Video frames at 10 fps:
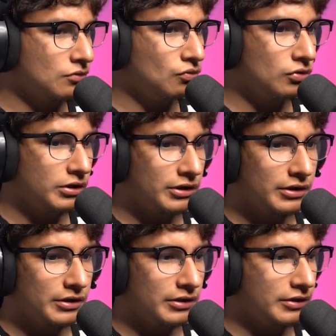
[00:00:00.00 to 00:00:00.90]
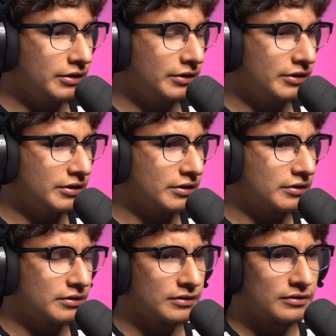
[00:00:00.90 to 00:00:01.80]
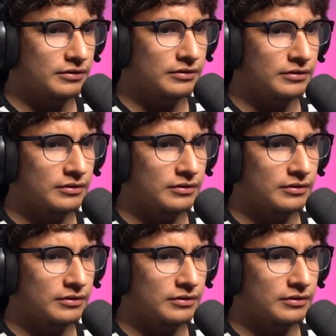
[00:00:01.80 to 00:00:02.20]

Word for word: Run! Chainsaw, huh?